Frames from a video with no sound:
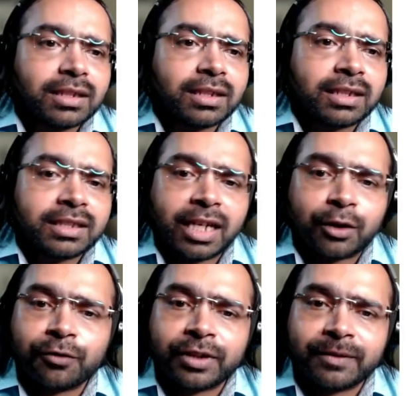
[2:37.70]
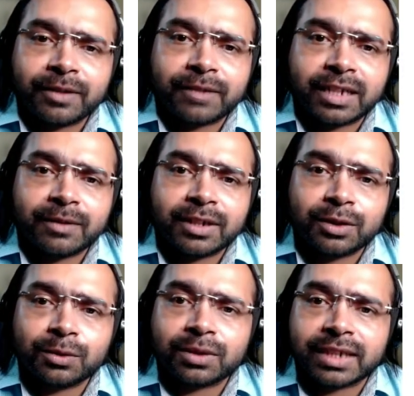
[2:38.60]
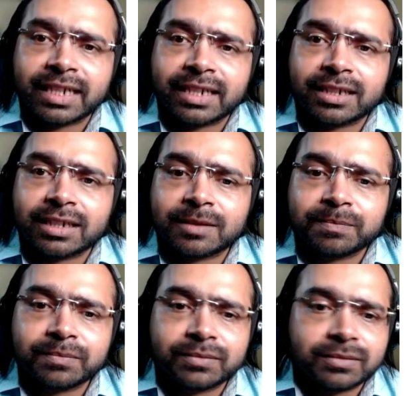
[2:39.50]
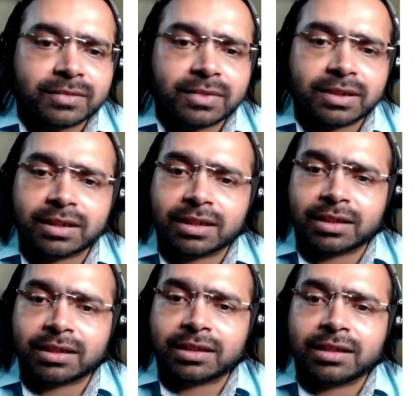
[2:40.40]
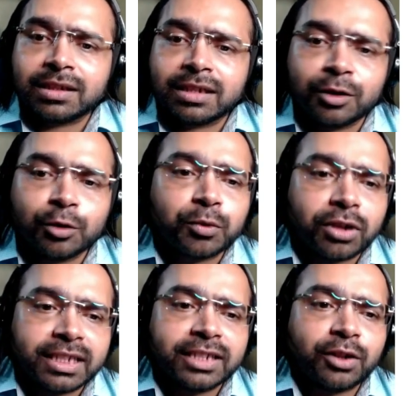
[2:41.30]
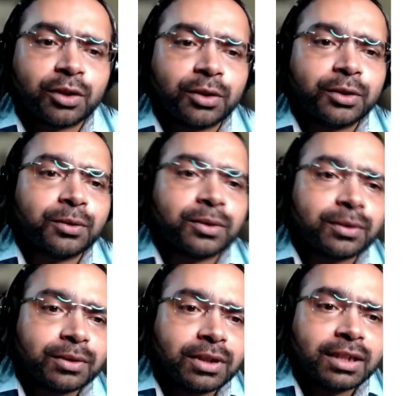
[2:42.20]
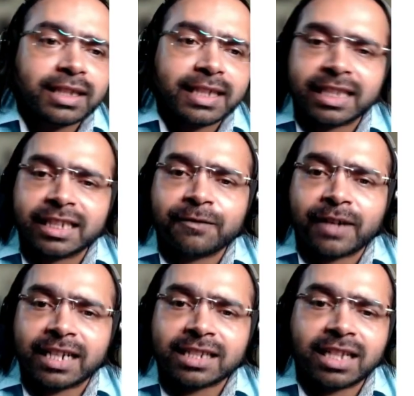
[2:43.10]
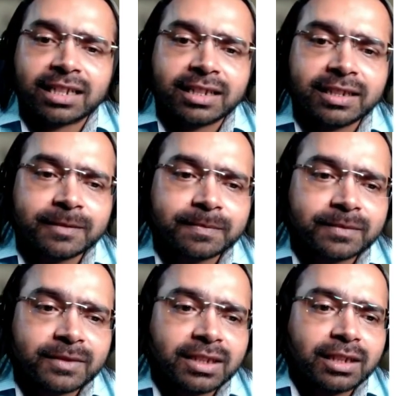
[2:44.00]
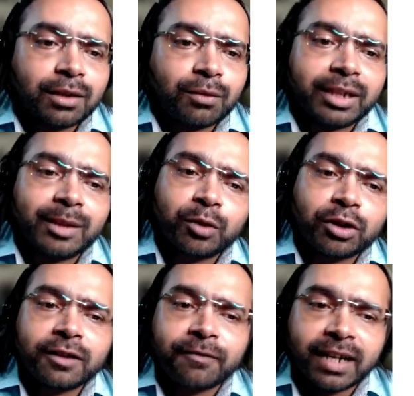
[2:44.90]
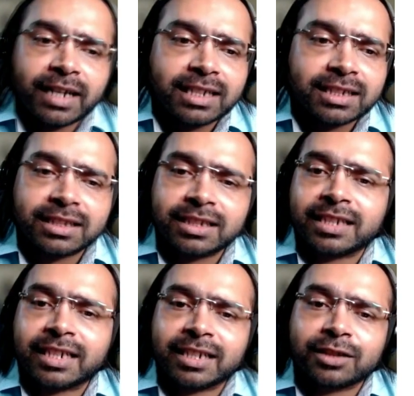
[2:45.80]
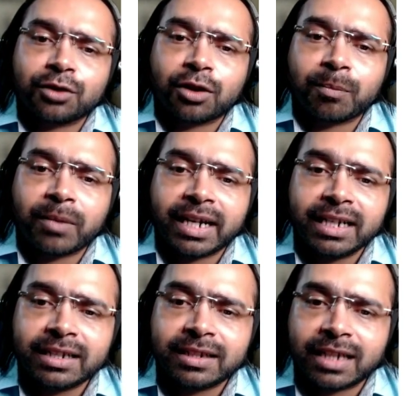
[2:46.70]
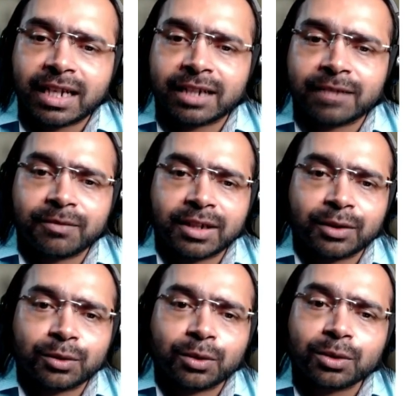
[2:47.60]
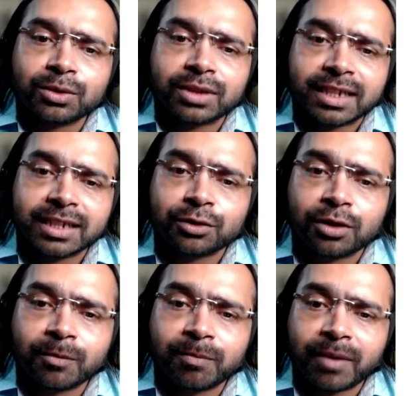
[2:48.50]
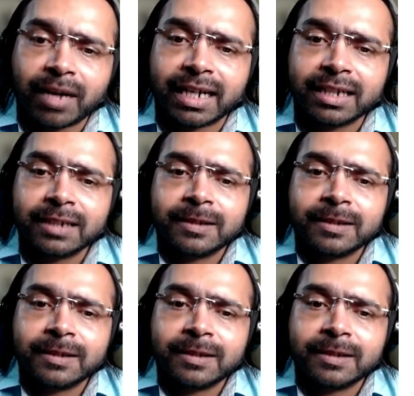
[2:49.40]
Django framework. Whenever you create a new project, you are going to get the files like this. One important file is the settings.py, and when you go to settings.py,